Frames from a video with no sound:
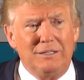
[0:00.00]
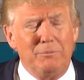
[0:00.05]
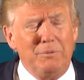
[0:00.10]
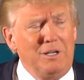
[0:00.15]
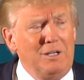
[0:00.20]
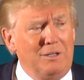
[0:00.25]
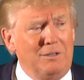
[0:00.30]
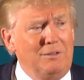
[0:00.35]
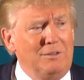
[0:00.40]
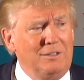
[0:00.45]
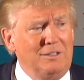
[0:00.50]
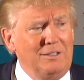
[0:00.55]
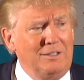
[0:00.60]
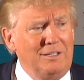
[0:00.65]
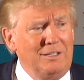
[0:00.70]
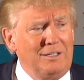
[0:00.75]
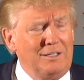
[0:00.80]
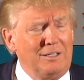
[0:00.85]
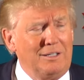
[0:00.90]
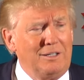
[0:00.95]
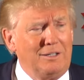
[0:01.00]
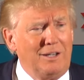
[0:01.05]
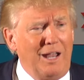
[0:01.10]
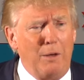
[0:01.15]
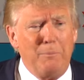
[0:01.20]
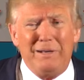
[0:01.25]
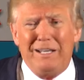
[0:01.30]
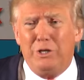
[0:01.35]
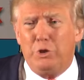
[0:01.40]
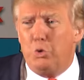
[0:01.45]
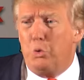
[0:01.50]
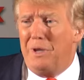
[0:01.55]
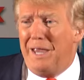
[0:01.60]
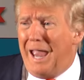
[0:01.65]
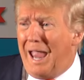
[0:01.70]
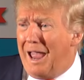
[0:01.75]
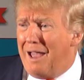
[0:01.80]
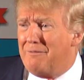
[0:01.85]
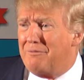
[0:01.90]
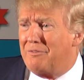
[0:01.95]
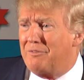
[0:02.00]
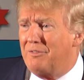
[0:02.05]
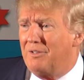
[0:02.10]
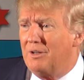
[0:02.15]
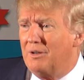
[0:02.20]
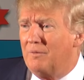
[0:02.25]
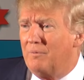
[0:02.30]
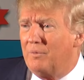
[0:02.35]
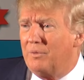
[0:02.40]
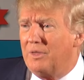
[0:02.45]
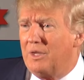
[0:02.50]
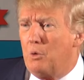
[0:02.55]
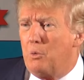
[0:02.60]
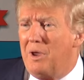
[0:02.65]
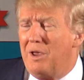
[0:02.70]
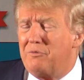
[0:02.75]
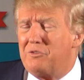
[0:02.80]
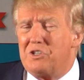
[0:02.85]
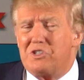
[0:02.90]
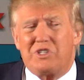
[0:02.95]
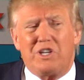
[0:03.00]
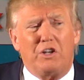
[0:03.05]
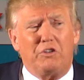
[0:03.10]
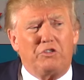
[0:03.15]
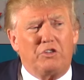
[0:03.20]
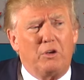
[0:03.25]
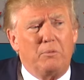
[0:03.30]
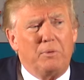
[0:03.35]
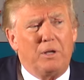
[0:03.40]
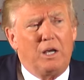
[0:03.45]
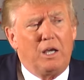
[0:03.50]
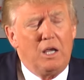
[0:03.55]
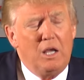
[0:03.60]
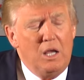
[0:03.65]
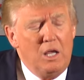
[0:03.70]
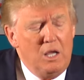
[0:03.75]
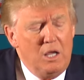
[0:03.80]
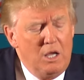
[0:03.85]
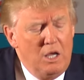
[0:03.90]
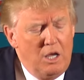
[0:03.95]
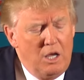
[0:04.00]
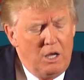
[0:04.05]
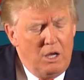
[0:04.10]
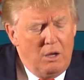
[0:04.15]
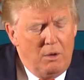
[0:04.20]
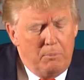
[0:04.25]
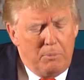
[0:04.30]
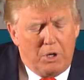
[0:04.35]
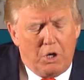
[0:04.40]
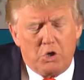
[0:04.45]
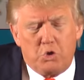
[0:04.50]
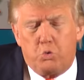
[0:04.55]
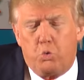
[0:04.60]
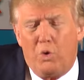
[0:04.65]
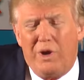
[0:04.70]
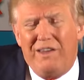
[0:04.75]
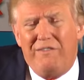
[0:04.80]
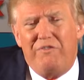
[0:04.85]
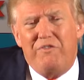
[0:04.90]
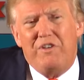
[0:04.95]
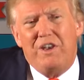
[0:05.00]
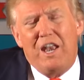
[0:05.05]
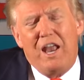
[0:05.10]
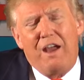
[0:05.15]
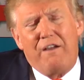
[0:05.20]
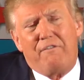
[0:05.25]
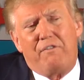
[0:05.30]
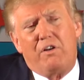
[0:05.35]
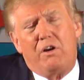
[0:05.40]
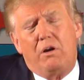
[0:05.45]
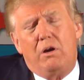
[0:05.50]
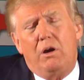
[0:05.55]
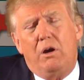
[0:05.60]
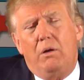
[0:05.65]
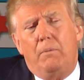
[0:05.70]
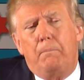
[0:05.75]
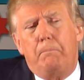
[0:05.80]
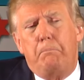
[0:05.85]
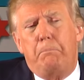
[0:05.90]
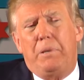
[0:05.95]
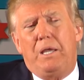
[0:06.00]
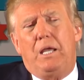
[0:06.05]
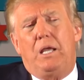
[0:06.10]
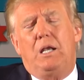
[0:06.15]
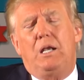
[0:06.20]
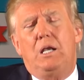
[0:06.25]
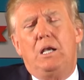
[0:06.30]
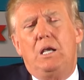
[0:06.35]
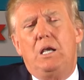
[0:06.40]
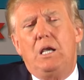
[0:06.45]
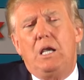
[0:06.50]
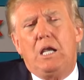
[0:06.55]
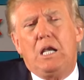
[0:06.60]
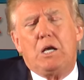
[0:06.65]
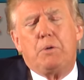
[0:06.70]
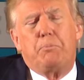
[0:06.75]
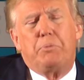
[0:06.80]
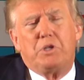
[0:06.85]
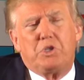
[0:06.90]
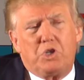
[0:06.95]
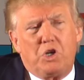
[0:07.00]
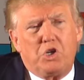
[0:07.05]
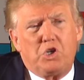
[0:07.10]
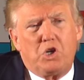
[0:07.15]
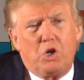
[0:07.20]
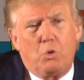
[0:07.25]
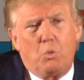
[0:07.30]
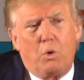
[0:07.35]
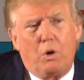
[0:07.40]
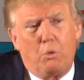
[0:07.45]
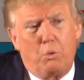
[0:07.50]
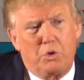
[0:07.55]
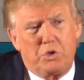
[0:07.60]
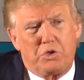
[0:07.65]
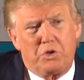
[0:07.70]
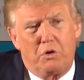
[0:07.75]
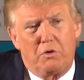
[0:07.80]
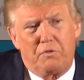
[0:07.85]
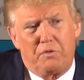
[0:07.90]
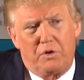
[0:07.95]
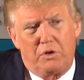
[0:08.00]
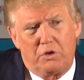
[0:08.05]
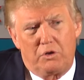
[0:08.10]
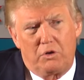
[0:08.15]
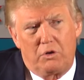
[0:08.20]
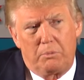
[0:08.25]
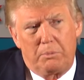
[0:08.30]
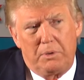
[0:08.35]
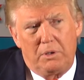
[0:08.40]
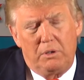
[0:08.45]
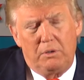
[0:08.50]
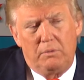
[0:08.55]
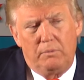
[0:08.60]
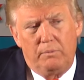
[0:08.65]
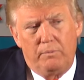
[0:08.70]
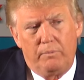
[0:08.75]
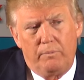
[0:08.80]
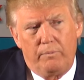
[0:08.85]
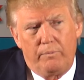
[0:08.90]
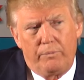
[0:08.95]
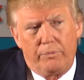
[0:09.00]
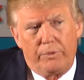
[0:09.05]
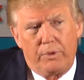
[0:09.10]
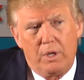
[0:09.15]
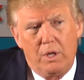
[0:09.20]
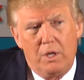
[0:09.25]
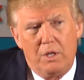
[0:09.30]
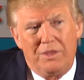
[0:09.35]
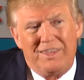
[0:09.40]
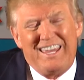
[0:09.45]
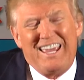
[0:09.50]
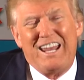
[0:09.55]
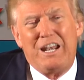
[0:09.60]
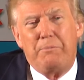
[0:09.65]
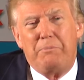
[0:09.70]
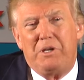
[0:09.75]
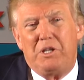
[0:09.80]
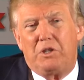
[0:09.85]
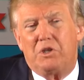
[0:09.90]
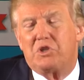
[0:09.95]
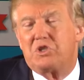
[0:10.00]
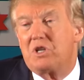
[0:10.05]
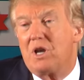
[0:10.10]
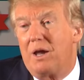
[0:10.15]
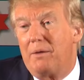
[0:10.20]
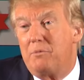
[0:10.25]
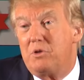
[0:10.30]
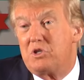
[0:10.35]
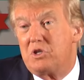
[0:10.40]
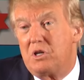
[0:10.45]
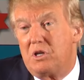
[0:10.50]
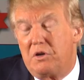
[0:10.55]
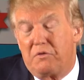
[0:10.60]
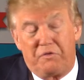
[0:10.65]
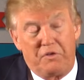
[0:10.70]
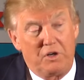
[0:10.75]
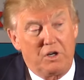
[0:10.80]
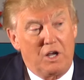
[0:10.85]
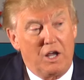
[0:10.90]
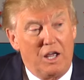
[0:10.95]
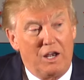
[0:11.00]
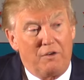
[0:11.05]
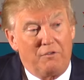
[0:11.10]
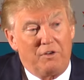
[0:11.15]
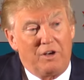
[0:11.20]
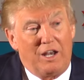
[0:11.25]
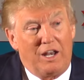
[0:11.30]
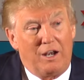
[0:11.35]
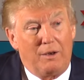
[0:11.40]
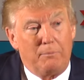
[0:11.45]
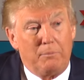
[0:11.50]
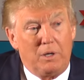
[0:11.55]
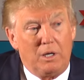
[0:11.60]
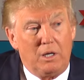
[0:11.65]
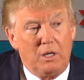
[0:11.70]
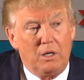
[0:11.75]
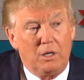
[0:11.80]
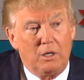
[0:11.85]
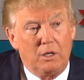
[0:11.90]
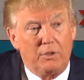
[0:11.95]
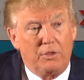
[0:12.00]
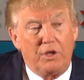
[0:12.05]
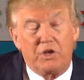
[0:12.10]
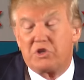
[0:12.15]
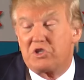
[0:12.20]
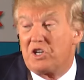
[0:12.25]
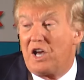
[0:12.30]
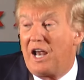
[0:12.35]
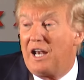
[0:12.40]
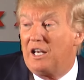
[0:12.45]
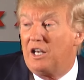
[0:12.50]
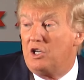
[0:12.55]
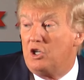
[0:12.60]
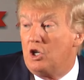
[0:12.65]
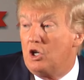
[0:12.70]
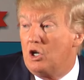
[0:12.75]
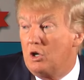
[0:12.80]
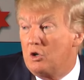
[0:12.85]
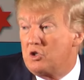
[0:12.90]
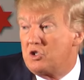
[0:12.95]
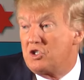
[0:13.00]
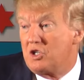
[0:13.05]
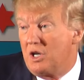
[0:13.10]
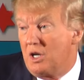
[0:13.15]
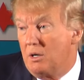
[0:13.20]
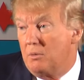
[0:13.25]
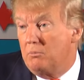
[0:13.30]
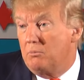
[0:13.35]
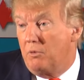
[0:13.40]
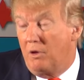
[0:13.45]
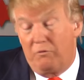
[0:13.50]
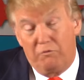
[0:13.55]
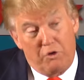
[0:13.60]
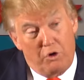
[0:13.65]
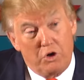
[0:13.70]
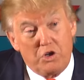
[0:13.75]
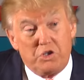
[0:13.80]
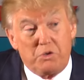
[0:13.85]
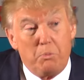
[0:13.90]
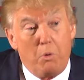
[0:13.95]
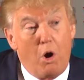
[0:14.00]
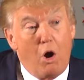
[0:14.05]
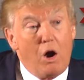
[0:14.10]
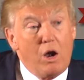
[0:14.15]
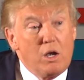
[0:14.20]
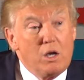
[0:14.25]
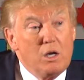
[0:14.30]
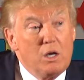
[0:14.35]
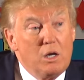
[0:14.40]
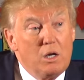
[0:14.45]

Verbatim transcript: I mean, how many do we have that we have to sell so many? Because we've never been in a position where we're so vulnerable. The enemy this time is a different kind of an enemy. They're silent, you don't see them, and very smart.